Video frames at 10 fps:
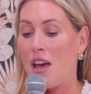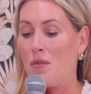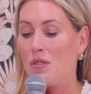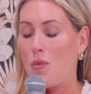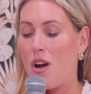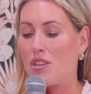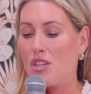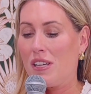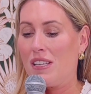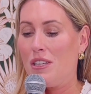I was
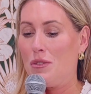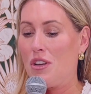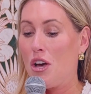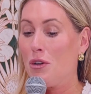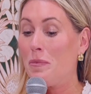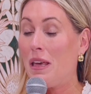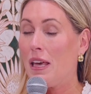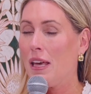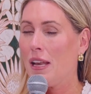watching You Know Me,